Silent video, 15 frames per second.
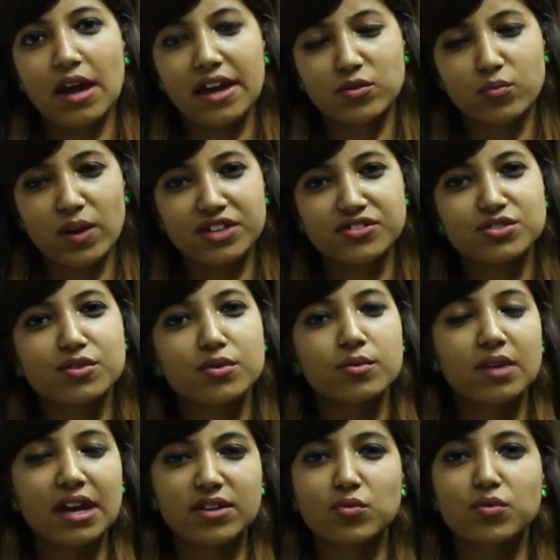adventure
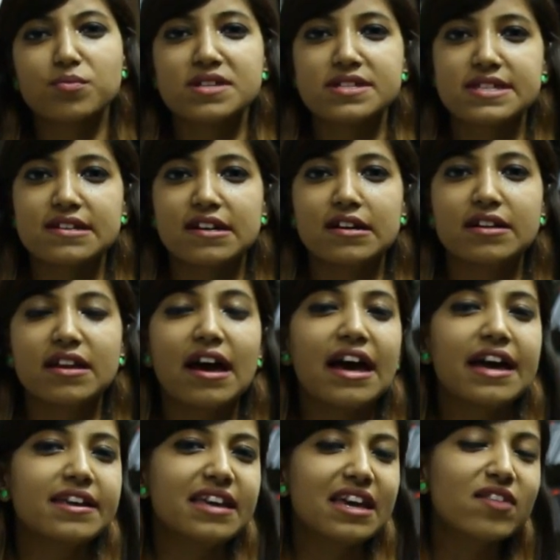right from the start.
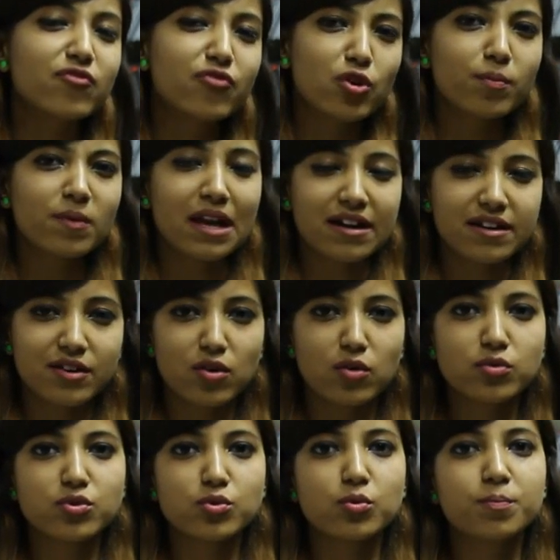I came from
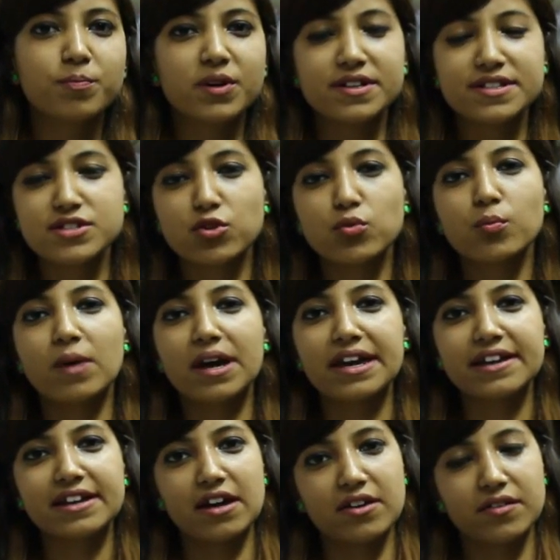Lucknow to pursue my
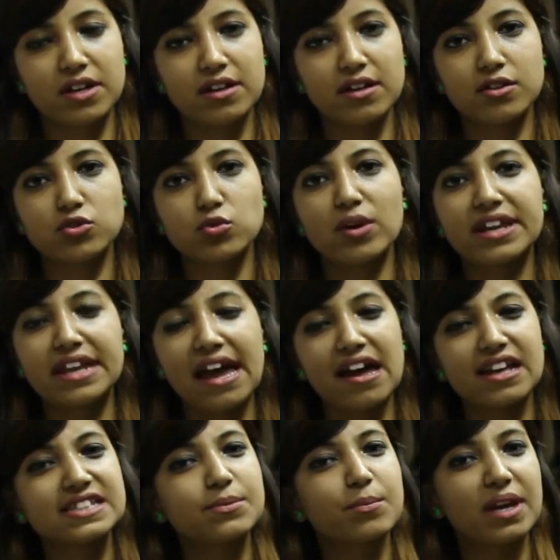career, to
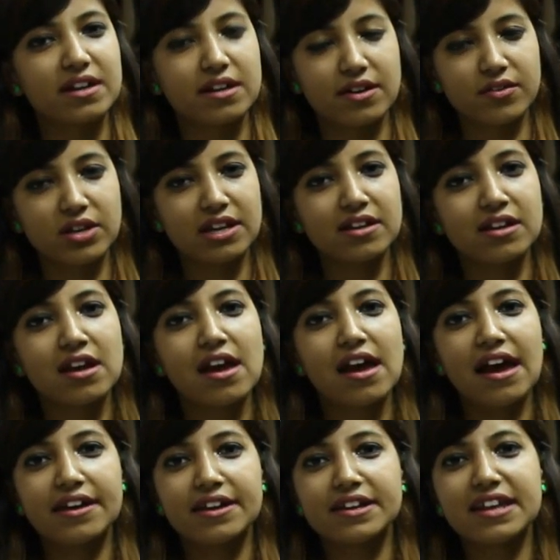enhance my career,
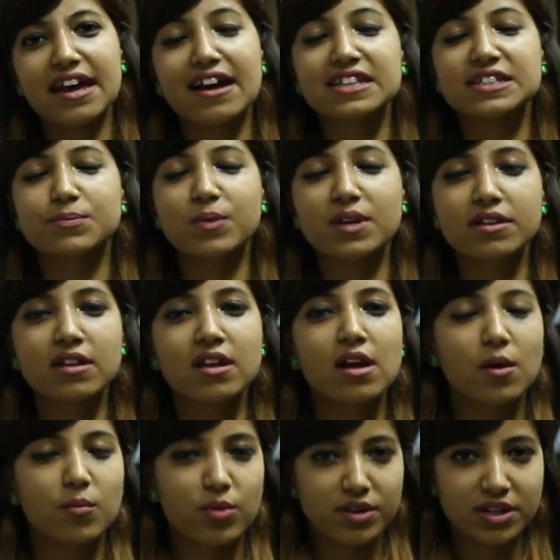and it has been
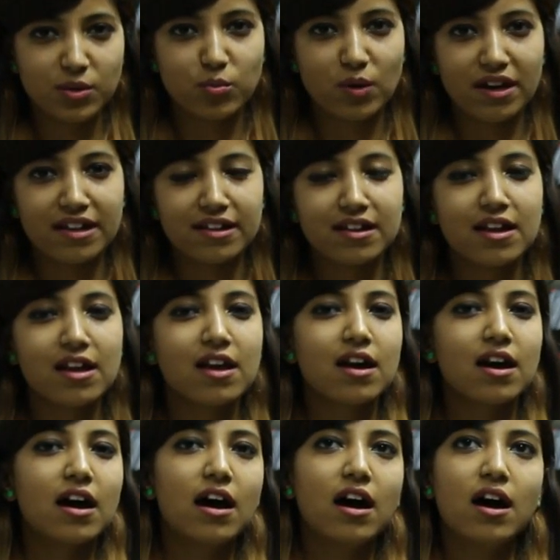pretty well.
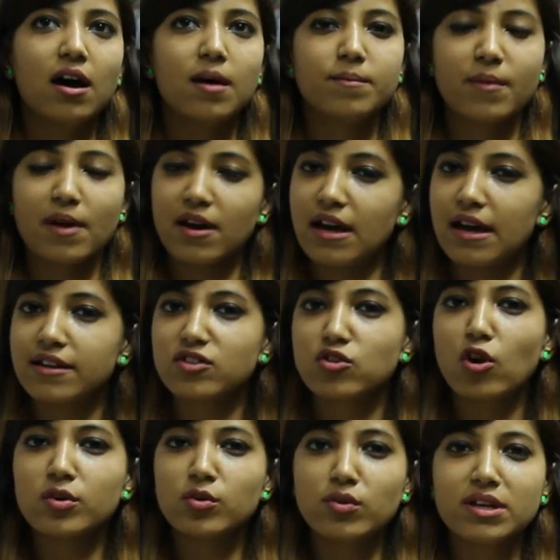
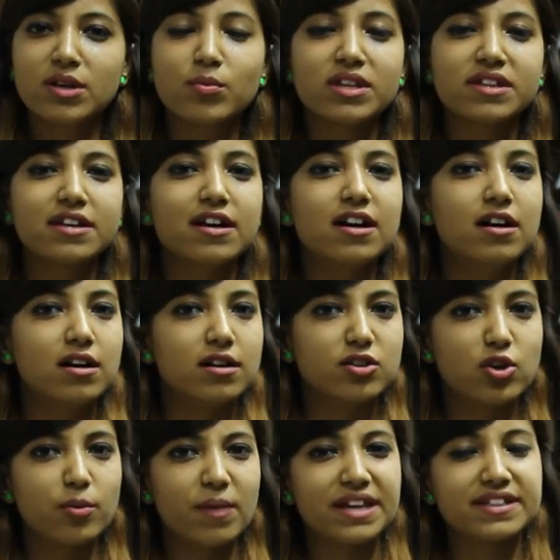Not only with the
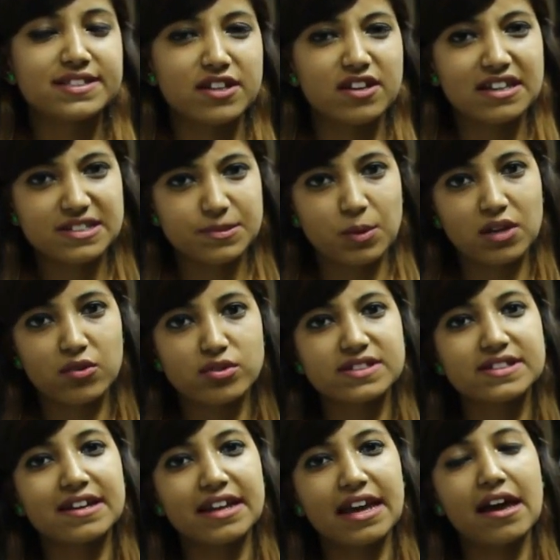domestic
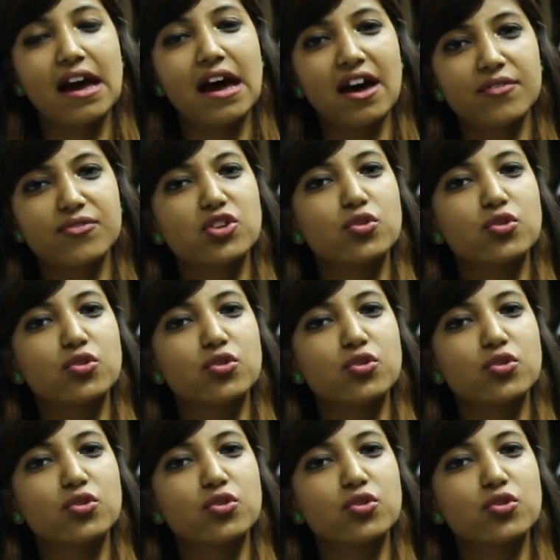experience that I have